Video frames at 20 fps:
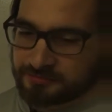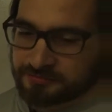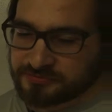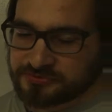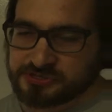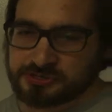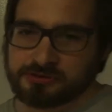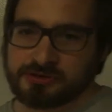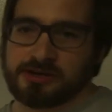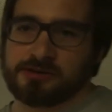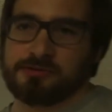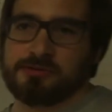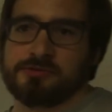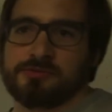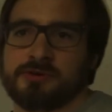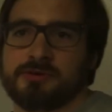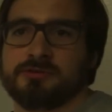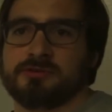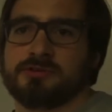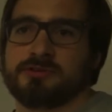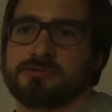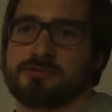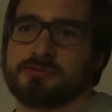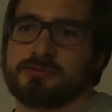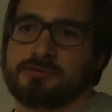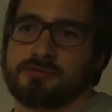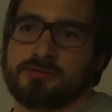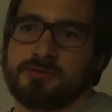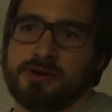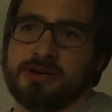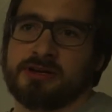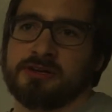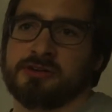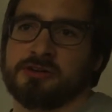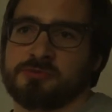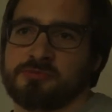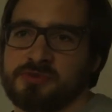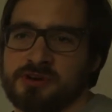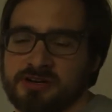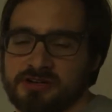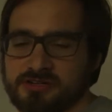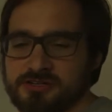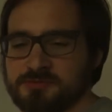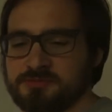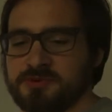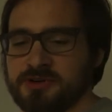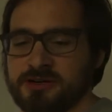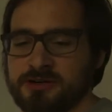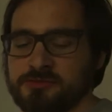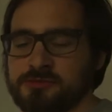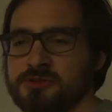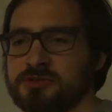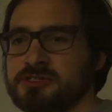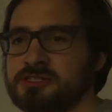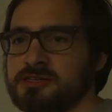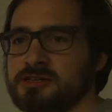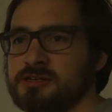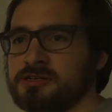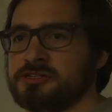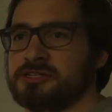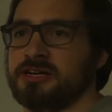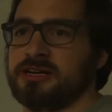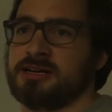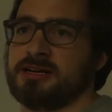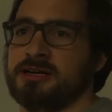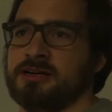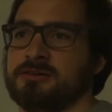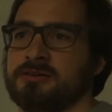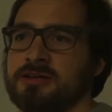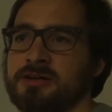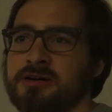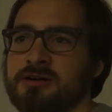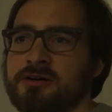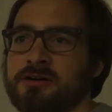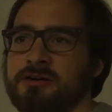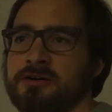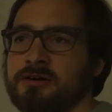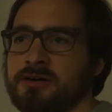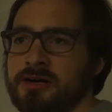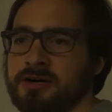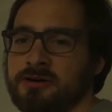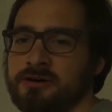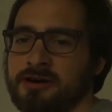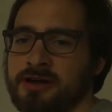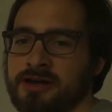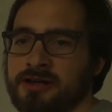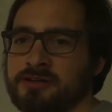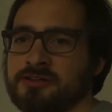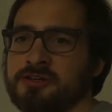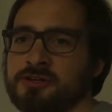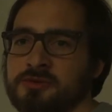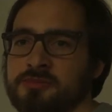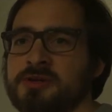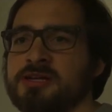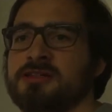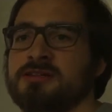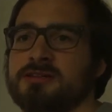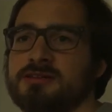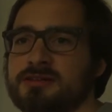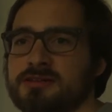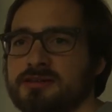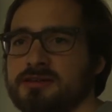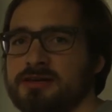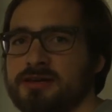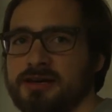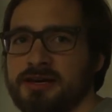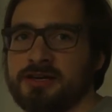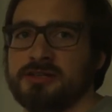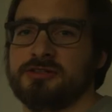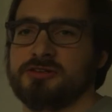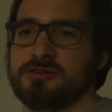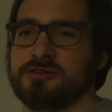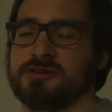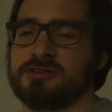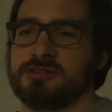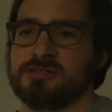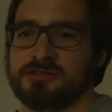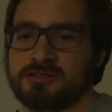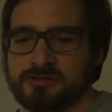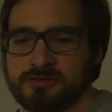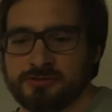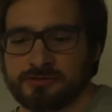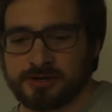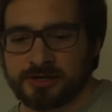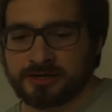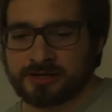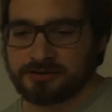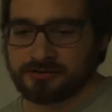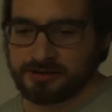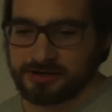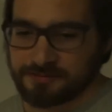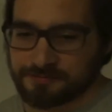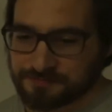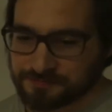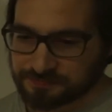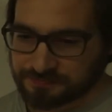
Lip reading: So now we won't create a new branch, but it will still check out our head commit into this new work tree.